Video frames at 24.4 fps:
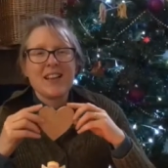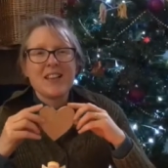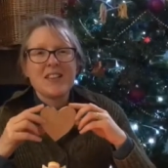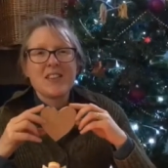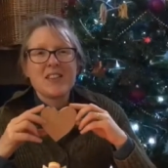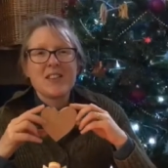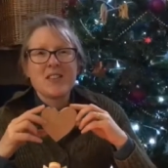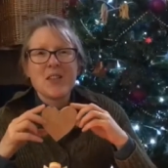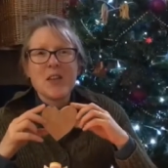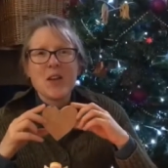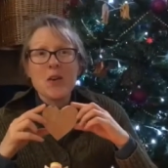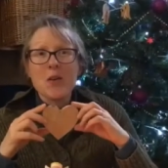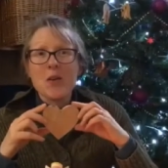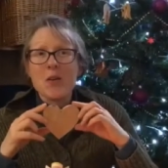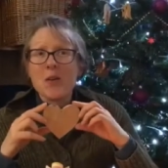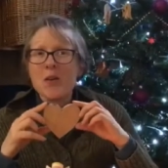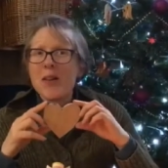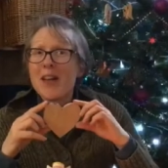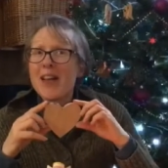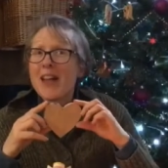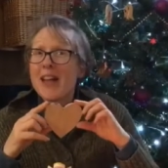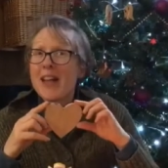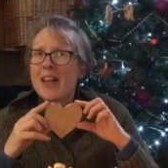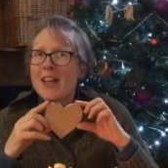So
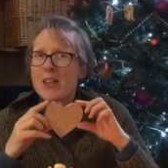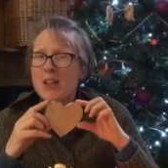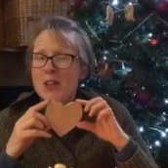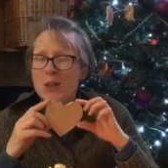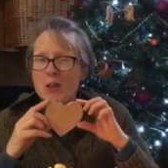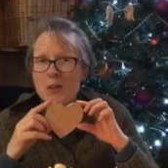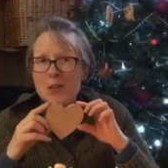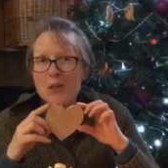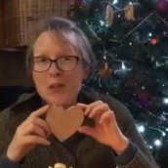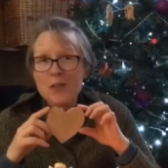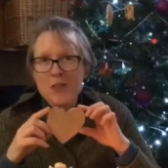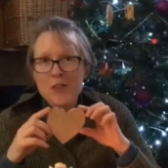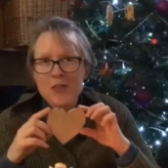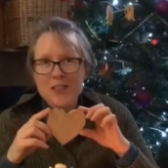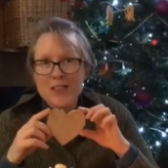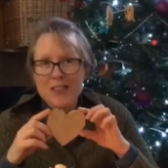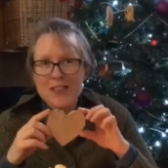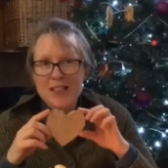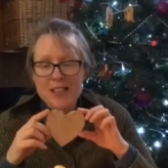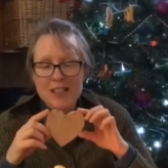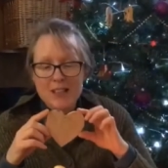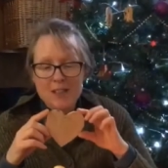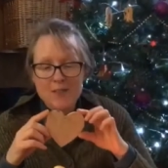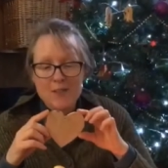you will have
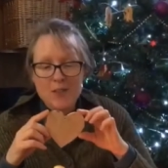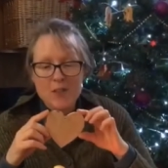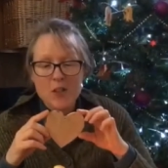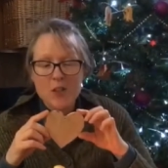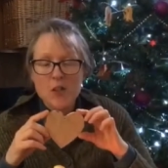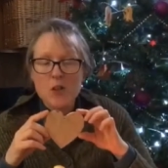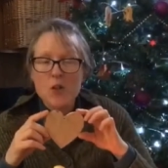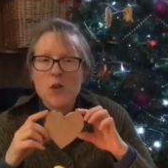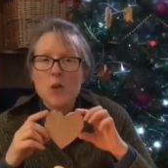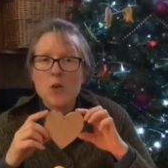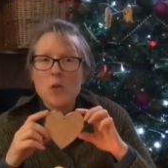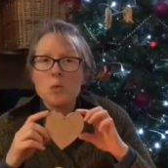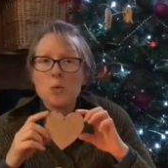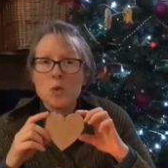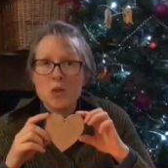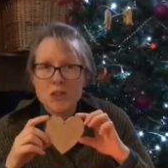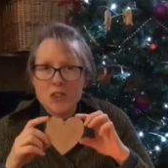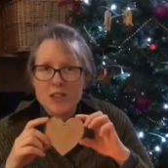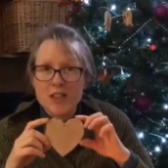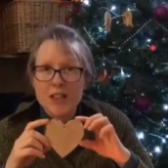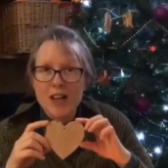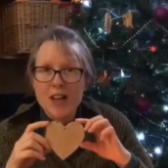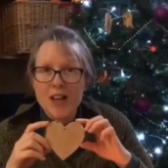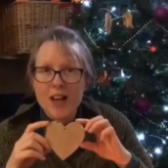received your
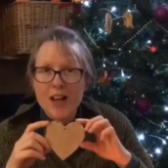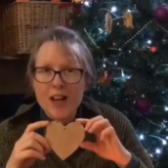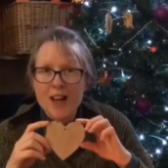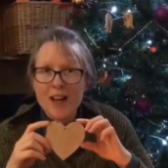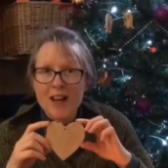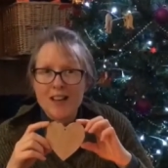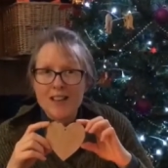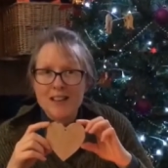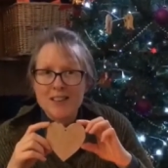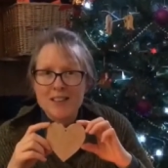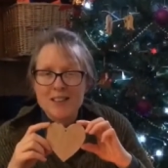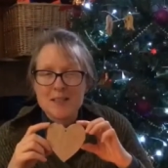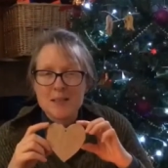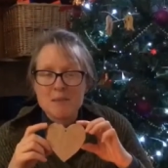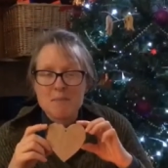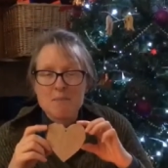wooden heart.